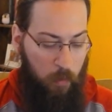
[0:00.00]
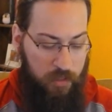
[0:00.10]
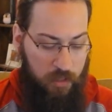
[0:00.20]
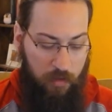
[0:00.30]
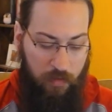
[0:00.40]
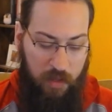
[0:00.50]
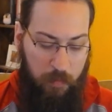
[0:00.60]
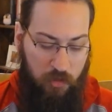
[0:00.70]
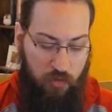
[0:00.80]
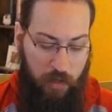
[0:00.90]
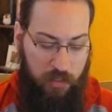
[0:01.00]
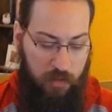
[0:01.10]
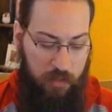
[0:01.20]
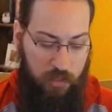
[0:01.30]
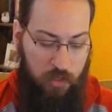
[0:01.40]
When he saw that they had been
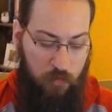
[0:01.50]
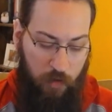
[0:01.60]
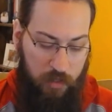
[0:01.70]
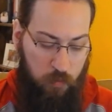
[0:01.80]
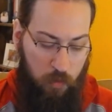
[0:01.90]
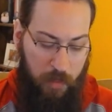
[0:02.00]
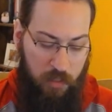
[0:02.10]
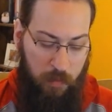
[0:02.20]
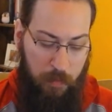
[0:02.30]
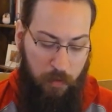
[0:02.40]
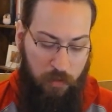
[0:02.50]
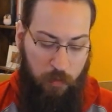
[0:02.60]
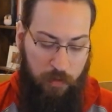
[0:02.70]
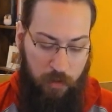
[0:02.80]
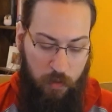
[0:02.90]
tricked and that his 2 friends were meant to be
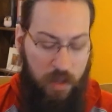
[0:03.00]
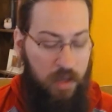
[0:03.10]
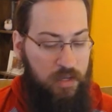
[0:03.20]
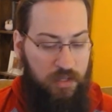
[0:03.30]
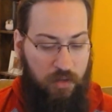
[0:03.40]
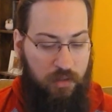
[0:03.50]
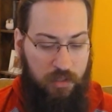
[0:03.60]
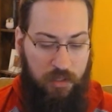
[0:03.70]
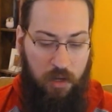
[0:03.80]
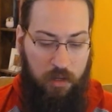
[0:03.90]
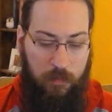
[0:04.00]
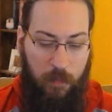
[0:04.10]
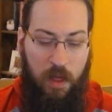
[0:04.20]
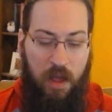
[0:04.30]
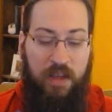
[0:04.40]
murdered with you, he started to talk.
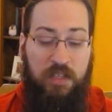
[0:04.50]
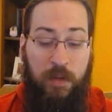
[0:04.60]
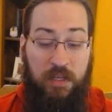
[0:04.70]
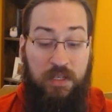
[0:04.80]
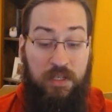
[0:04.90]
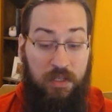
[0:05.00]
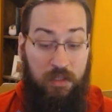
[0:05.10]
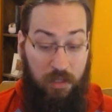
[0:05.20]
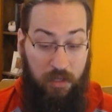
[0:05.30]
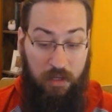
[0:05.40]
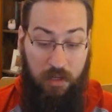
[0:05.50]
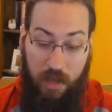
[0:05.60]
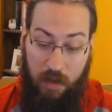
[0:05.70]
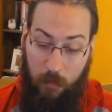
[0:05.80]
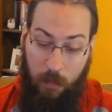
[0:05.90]
I expect he's still talking
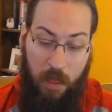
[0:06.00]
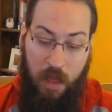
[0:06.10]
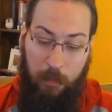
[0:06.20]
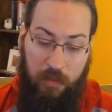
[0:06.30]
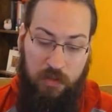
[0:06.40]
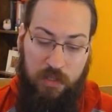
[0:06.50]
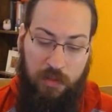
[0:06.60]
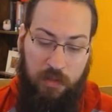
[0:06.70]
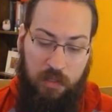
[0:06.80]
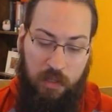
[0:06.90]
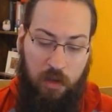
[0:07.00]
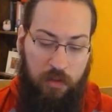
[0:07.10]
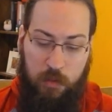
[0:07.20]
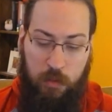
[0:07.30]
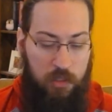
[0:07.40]
now, but there's nothing to link
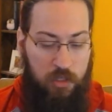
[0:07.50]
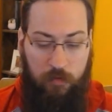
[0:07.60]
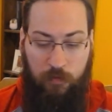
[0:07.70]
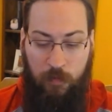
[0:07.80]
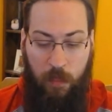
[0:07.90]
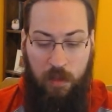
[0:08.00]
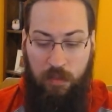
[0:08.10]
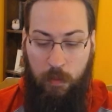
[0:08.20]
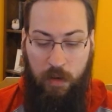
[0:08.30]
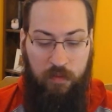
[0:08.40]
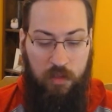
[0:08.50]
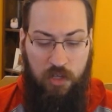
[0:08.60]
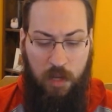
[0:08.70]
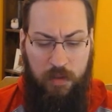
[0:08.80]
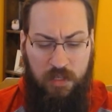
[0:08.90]
all this with Le Chiffre. They were given the
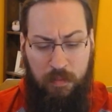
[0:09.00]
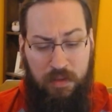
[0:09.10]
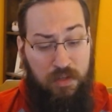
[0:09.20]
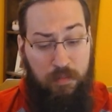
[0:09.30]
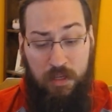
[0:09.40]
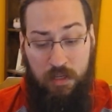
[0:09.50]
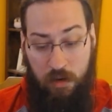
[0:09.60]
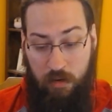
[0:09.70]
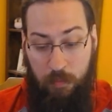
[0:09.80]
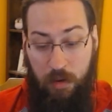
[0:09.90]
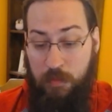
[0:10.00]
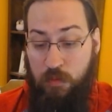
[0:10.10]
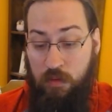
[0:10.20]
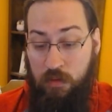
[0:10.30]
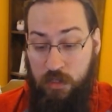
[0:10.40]
job by some intermediary,
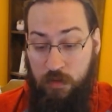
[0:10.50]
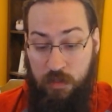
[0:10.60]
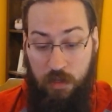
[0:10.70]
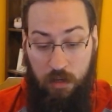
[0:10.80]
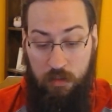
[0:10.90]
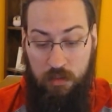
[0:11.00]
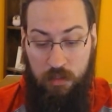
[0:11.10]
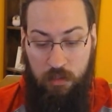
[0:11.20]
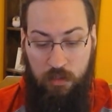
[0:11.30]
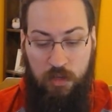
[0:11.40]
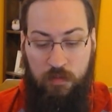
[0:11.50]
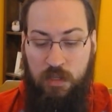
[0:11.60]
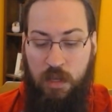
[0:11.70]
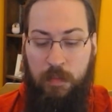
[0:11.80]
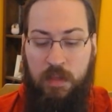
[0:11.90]
perhaps one of Le Chiffre's guards, and Le
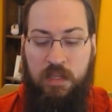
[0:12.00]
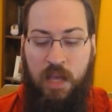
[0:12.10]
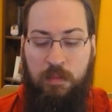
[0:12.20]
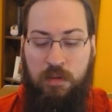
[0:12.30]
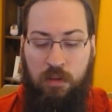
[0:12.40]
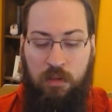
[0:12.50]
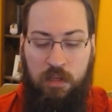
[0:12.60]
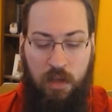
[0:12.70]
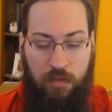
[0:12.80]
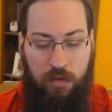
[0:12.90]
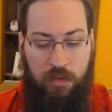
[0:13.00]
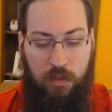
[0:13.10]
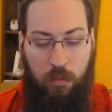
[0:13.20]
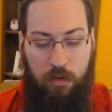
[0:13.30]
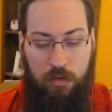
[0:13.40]
Chiffre's name means absolutely nothing to the